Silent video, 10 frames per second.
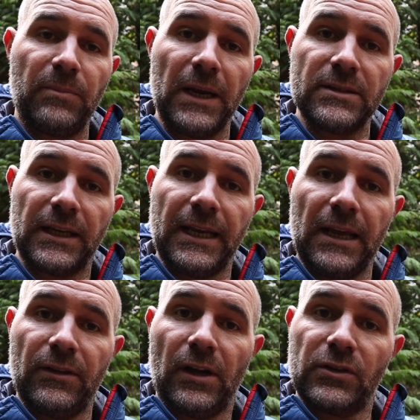piece of
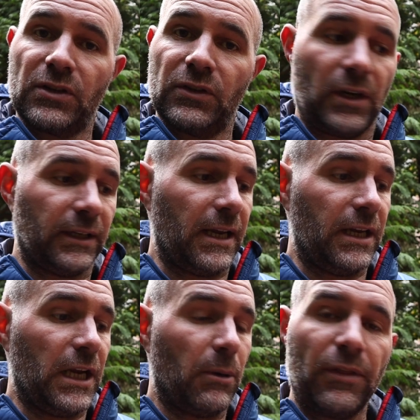kit that I just thought I'd let
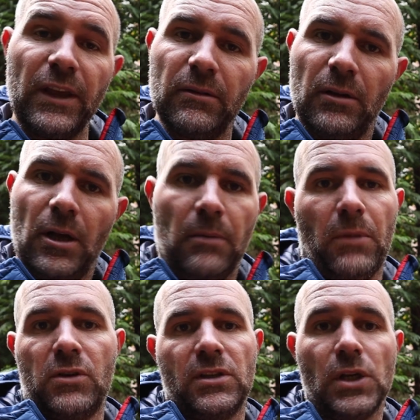you know. I think
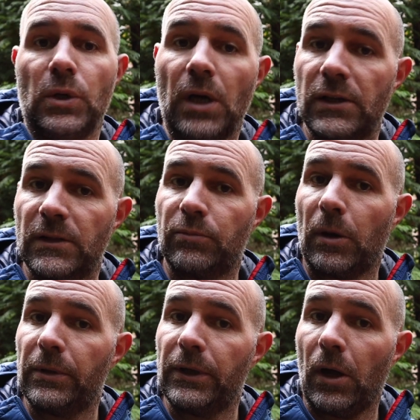most of you guys have
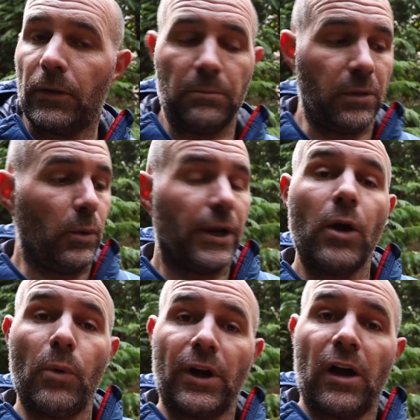probably got them, but I
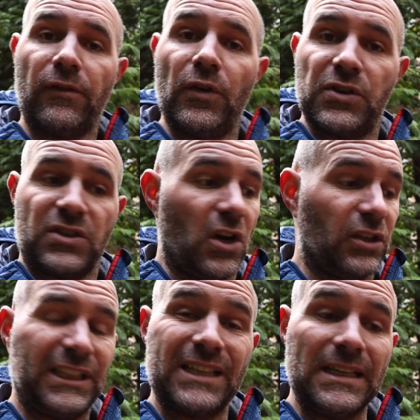know when I first
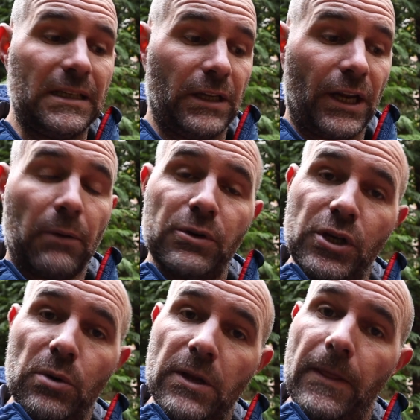started I didn't, and I was
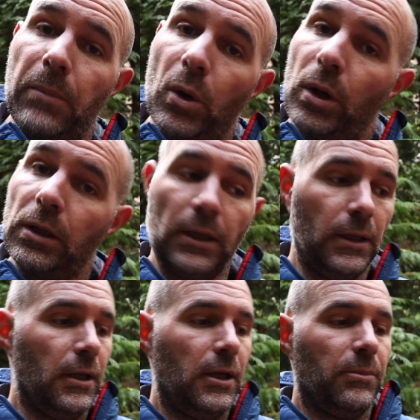using the ball.
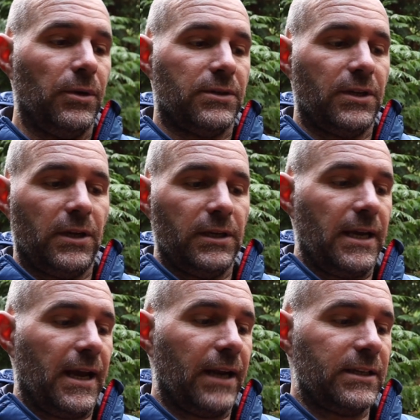But
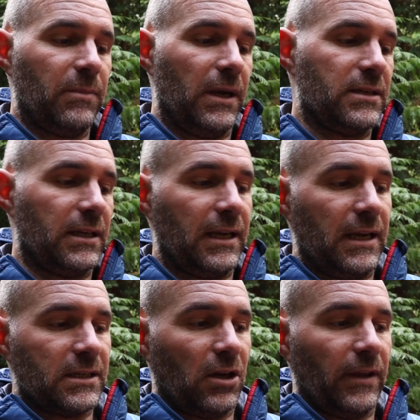yeah, handy piece of
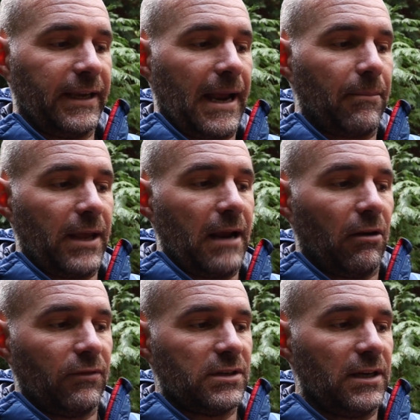kit. It's got the gap there
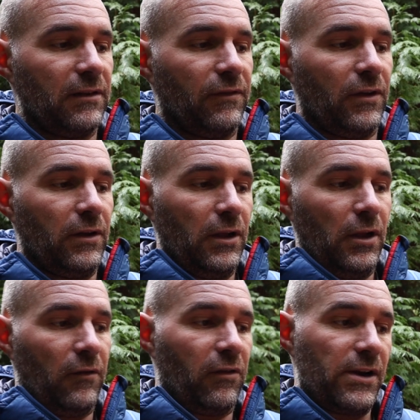obviously for
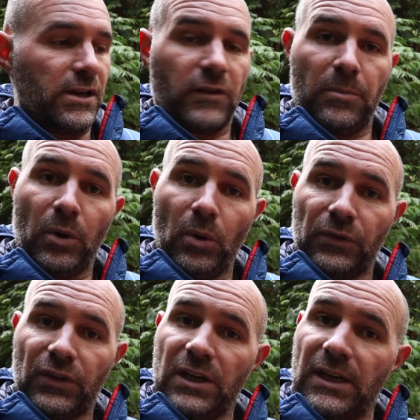any of your
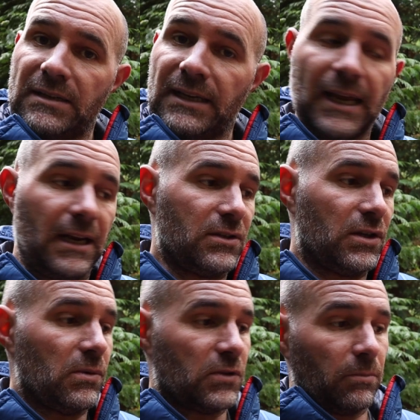ports that you need to get
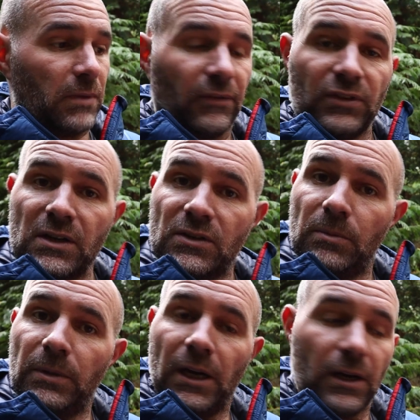into. I've seen
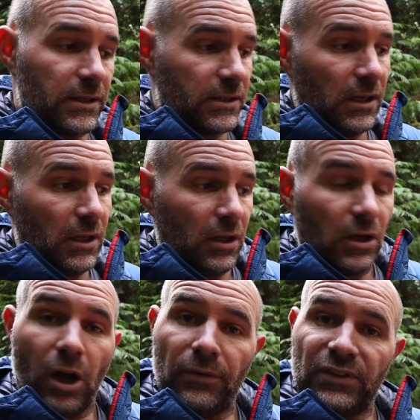some guys
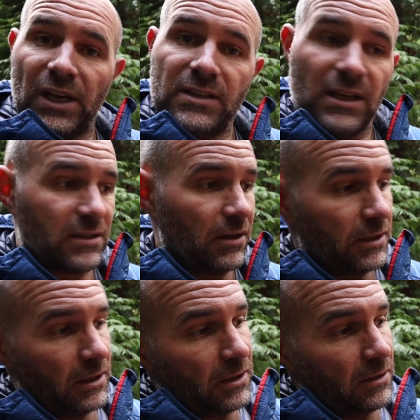offset it so
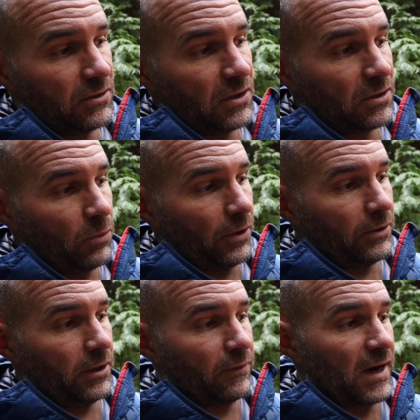that you can, it's just the
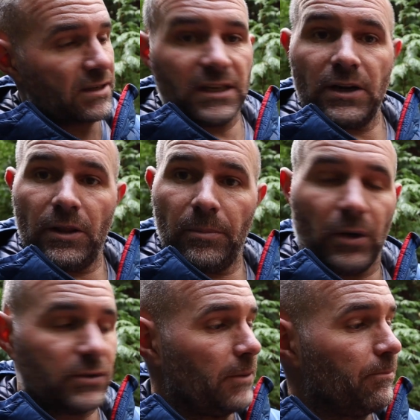one fastening at the
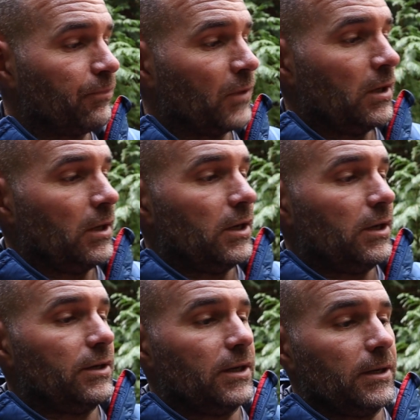bottom,
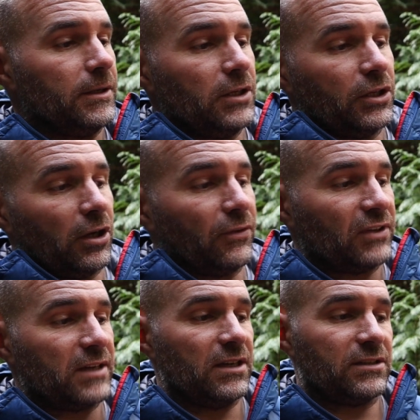and you can
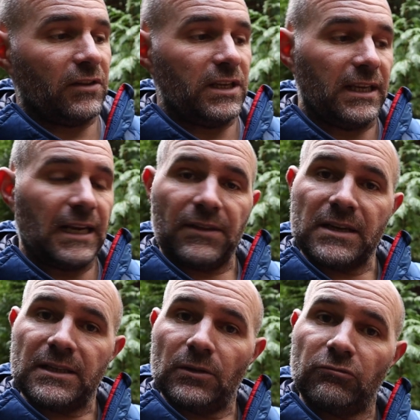offset it so that you can get
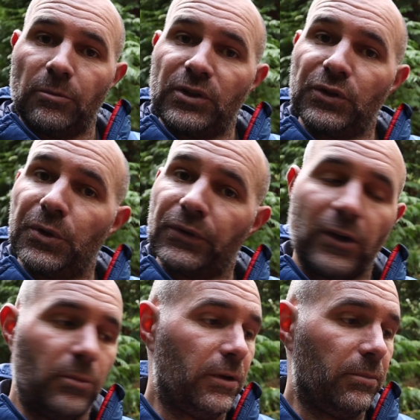these little rubber doors
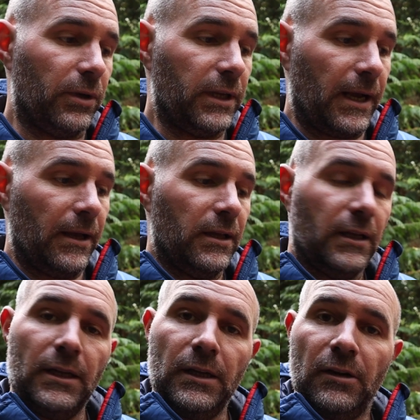open. But yeah,
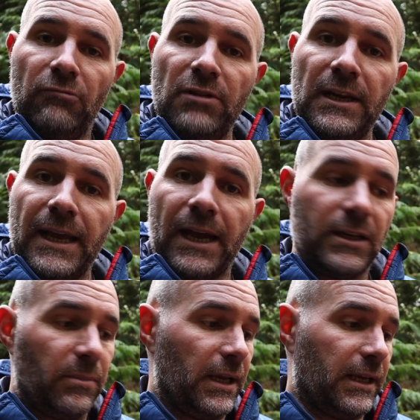really
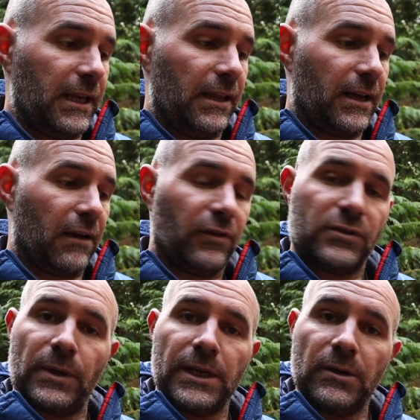handy bit of kit that for
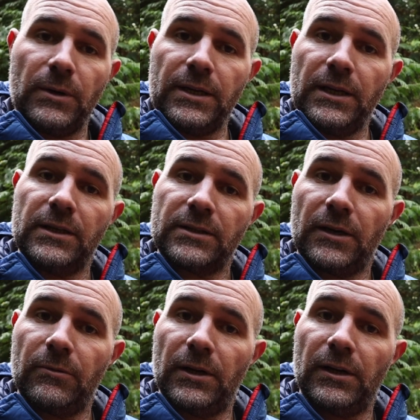20 quid.
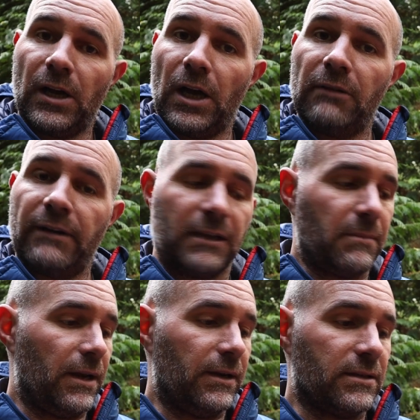So highly
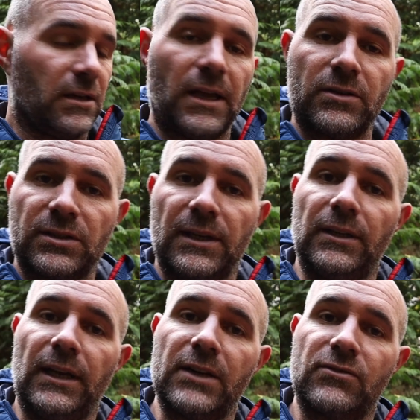recommend it. So yeah, just a
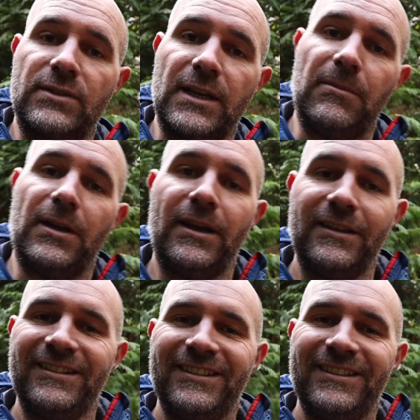little extra tip there.